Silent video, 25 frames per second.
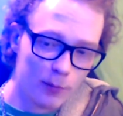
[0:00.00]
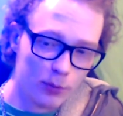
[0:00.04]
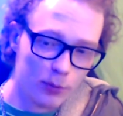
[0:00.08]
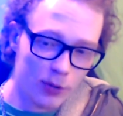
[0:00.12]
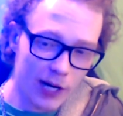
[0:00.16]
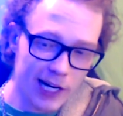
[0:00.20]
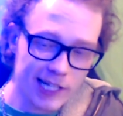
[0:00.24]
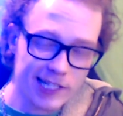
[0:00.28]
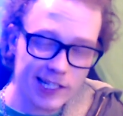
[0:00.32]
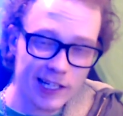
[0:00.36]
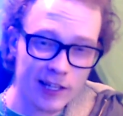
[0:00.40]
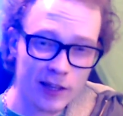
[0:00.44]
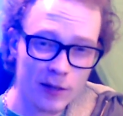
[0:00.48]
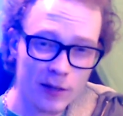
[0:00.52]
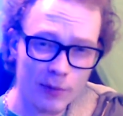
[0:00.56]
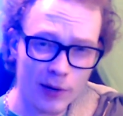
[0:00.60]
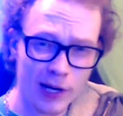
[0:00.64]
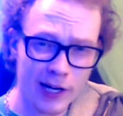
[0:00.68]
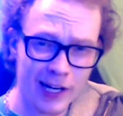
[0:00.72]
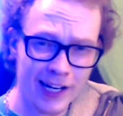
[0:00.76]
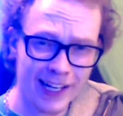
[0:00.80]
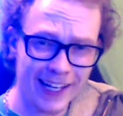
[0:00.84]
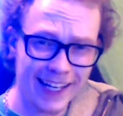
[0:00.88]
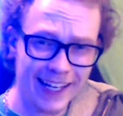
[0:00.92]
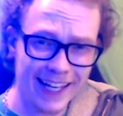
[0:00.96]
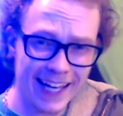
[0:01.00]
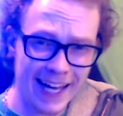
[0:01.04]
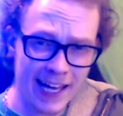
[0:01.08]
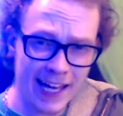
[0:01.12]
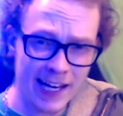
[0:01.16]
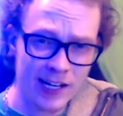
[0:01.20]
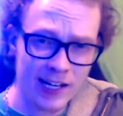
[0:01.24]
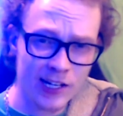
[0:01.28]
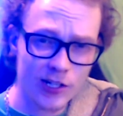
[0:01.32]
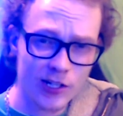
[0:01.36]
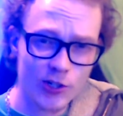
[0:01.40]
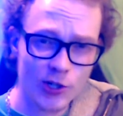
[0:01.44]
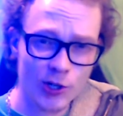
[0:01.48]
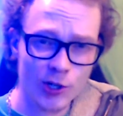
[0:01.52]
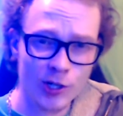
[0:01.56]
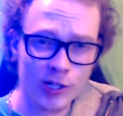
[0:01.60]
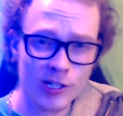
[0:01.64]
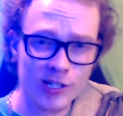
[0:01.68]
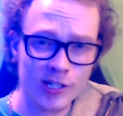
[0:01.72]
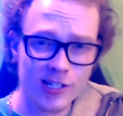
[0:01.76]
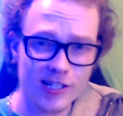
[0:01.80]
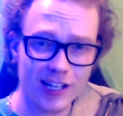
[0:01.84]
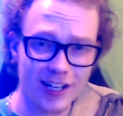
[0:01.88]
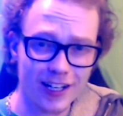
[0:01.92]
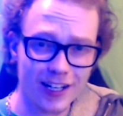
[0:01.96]
Pressing the button again
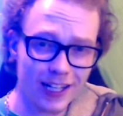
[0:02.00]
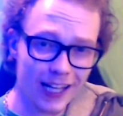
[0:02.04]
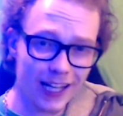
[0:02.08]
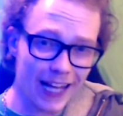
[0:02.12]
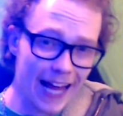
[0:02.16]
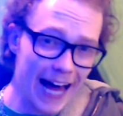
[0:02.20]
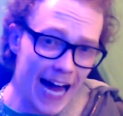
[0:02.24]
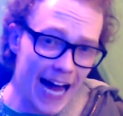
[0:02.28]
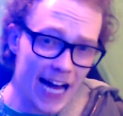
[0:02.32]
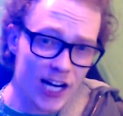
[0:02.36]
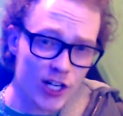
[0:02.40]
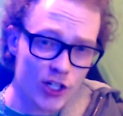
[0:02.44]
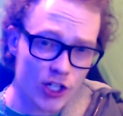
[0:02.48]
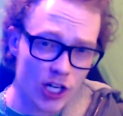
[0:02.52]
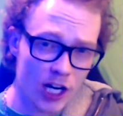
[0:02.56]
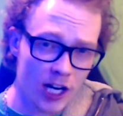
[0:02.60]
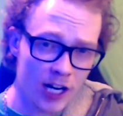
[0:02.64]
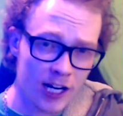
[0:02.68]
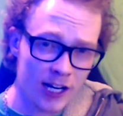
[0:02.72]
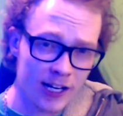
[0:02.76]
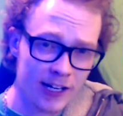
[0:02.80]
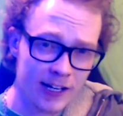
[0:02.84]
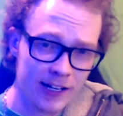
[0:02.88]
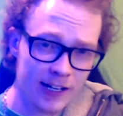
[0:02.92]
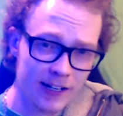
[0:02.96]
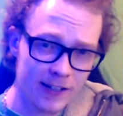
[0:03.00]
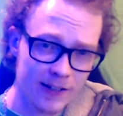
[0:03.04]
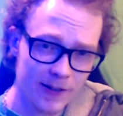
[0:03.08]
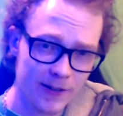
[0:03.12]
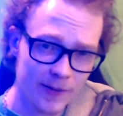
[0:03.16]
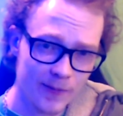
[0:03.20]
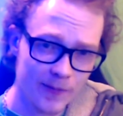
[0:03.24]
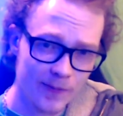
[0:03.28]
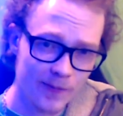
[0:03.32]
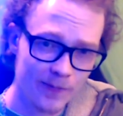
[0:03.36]
turns the clash on,